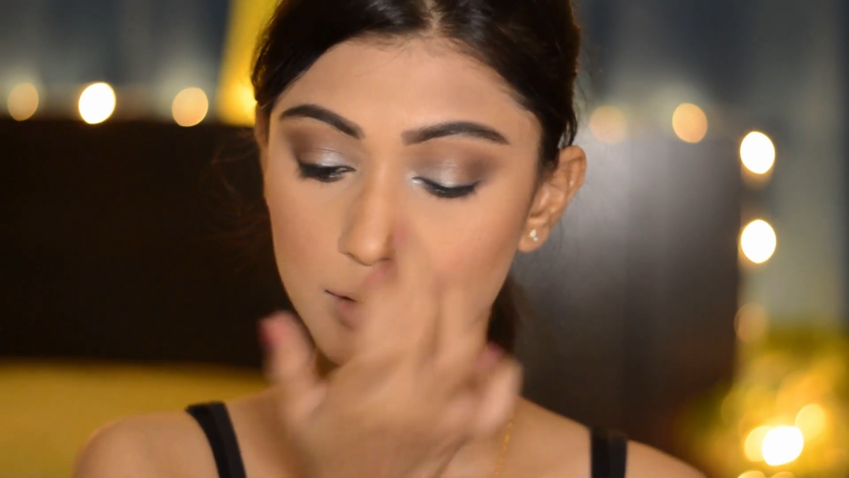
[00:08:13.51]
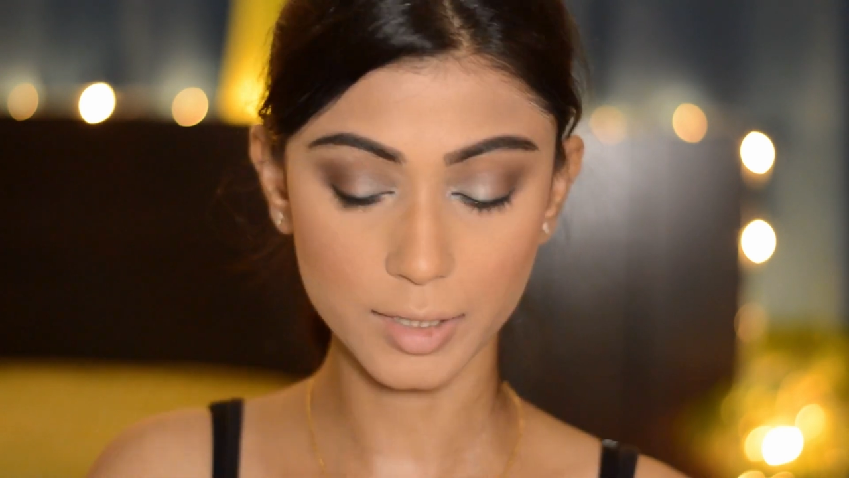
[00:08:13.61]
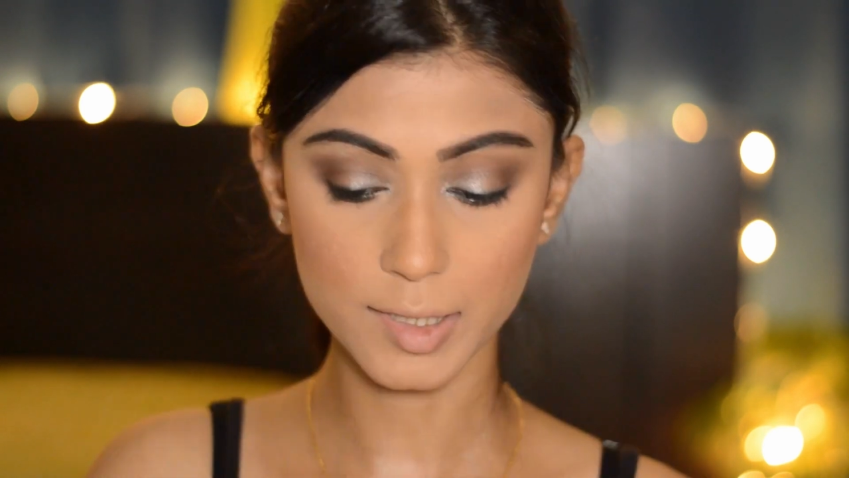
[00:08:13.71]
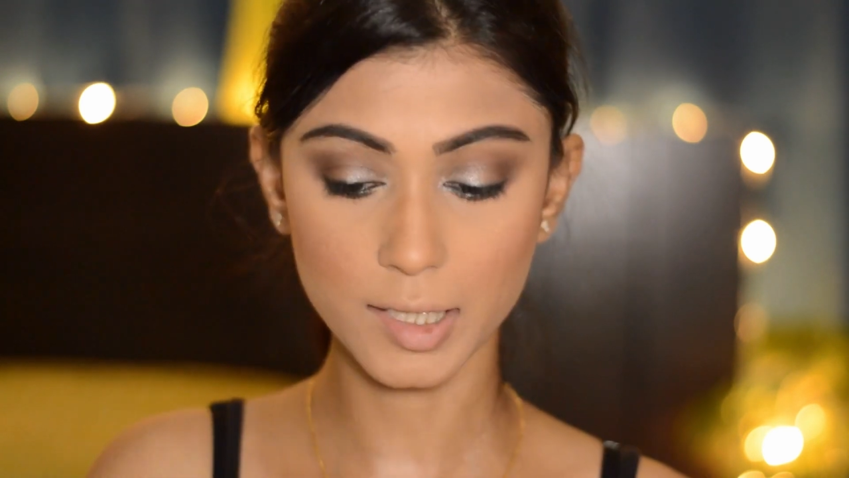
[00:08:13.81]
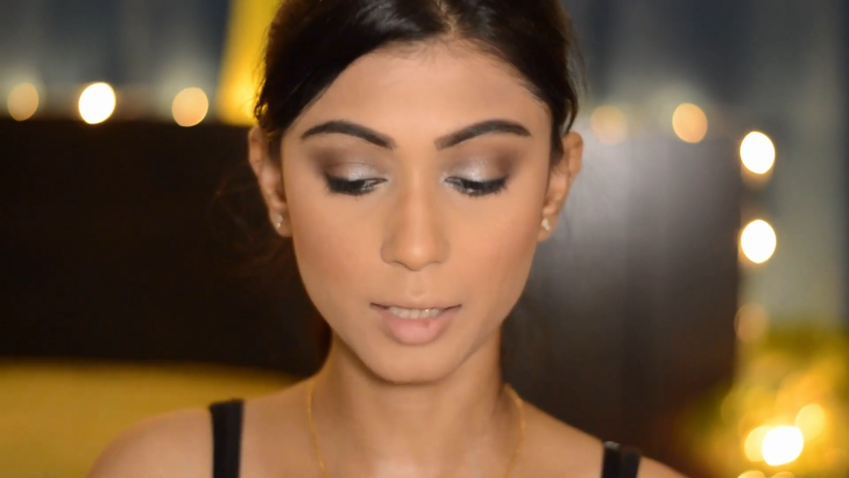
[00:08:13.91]

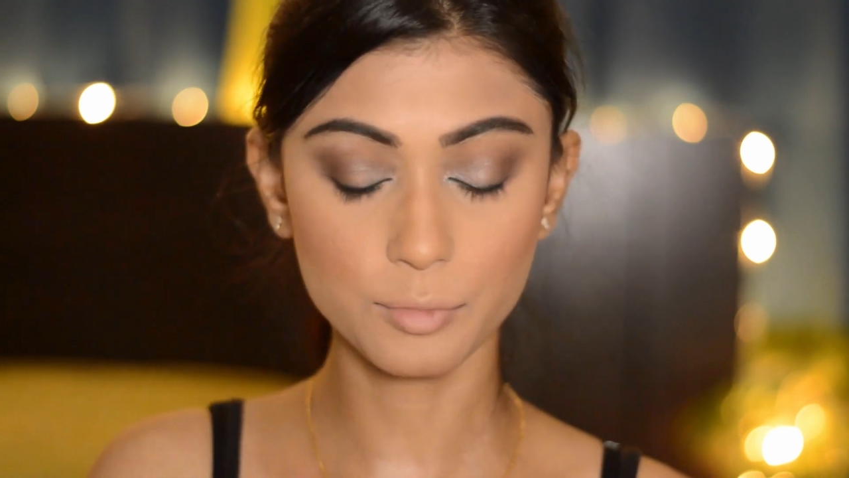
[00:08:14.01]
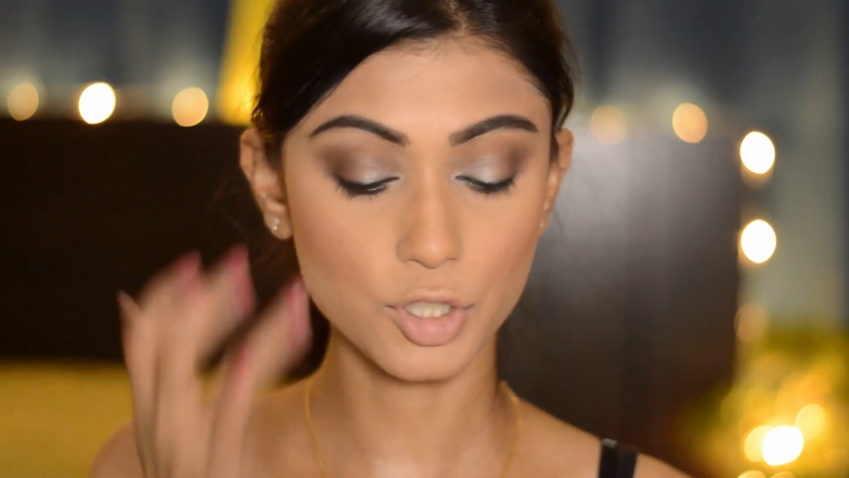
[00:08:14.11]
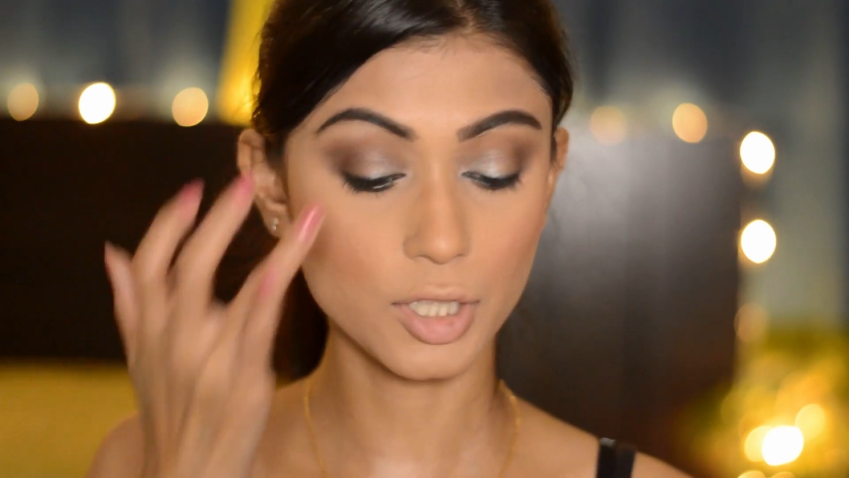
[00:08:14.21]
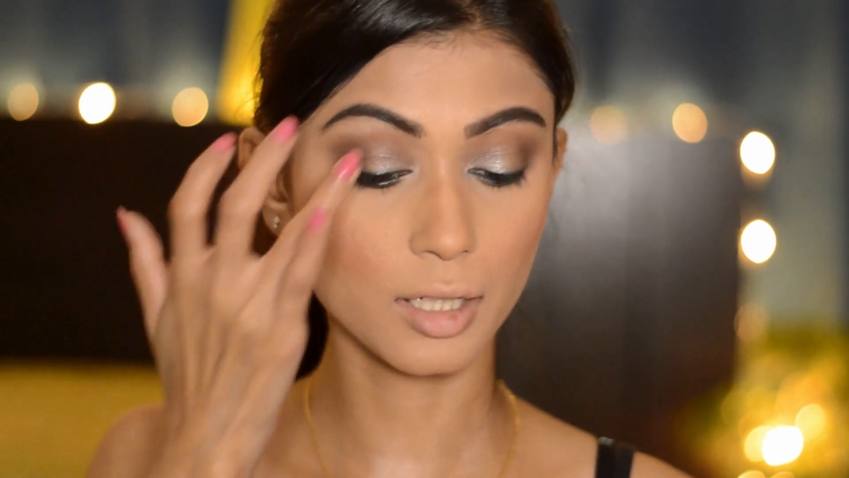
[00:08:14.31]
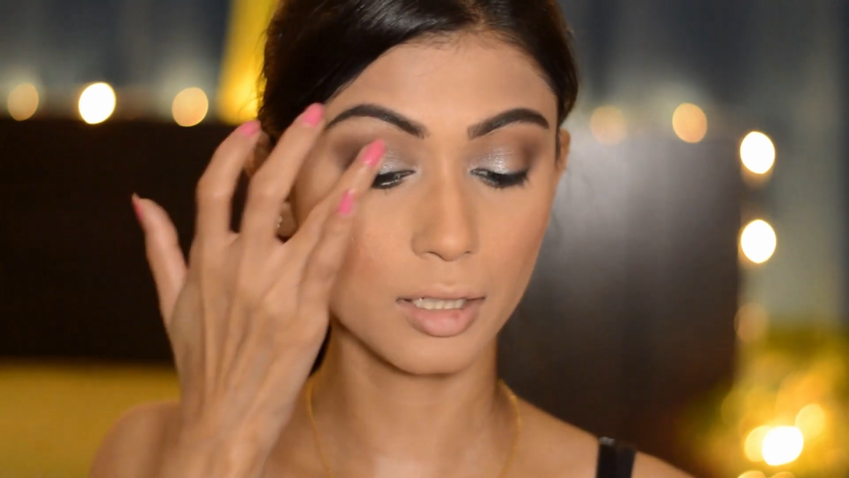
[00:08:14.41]
The same
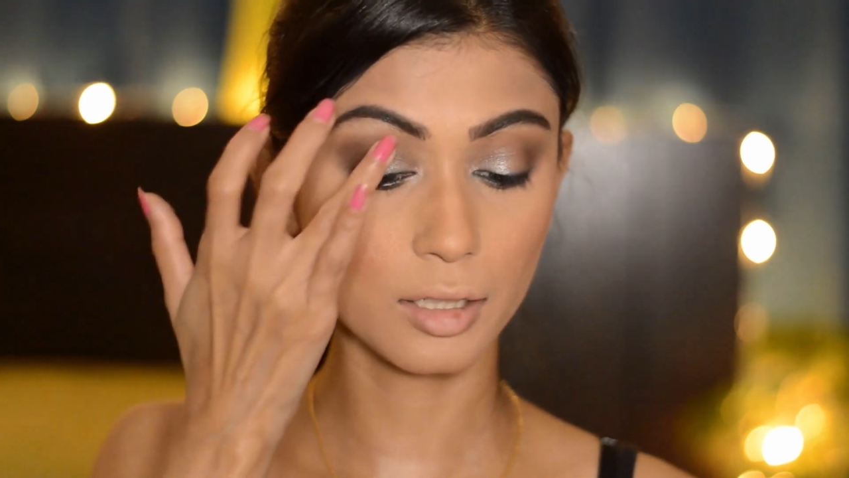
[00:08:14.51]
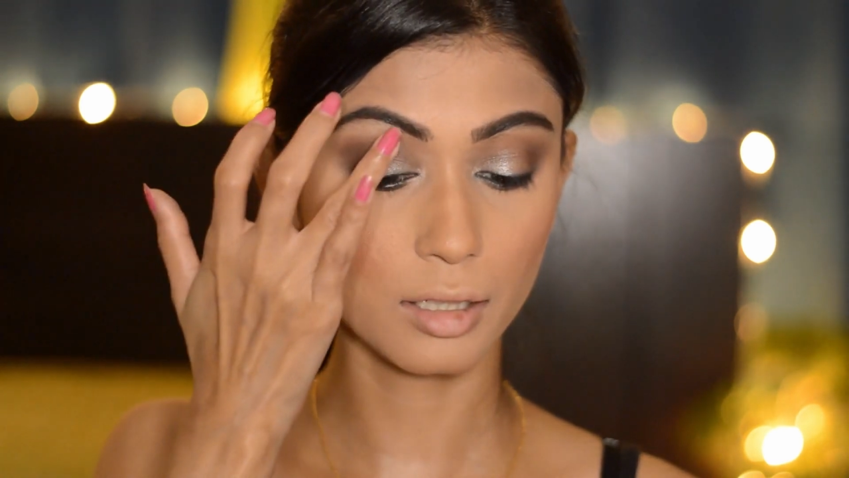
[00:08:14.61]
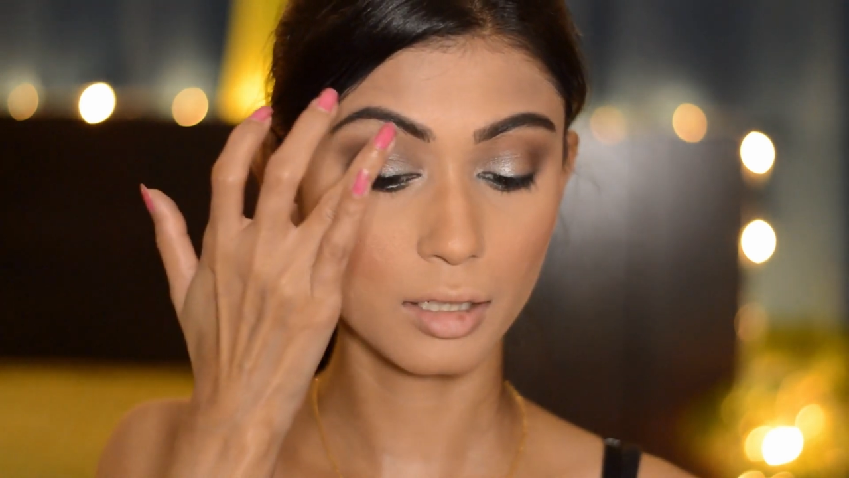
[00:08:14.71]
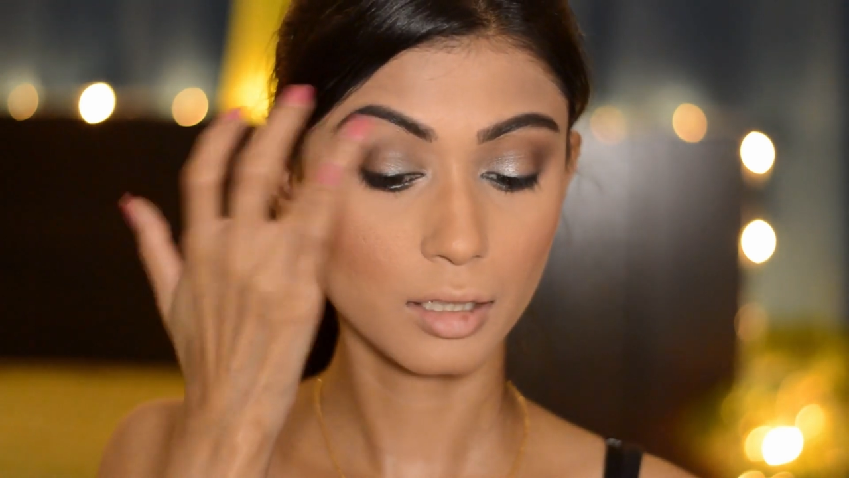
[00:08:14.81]
shade